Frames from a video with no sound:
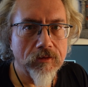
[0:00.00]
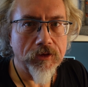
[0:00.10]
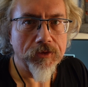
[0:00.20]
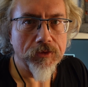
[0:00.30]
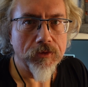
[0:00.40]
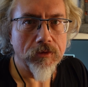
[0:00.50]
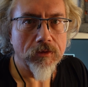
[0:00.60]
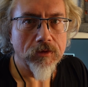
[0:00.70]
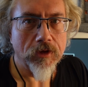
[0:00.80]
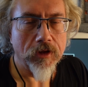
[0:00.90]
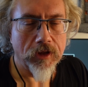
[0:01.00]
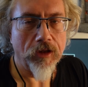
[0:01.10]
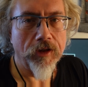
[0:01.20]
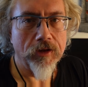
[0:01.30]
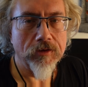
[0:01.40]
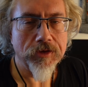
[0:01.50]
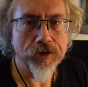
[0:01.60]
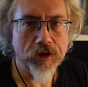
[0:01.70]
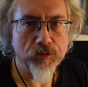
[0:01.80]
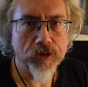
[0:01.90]
to a carrier to
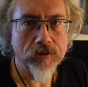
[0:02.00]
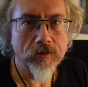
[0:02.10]
ship,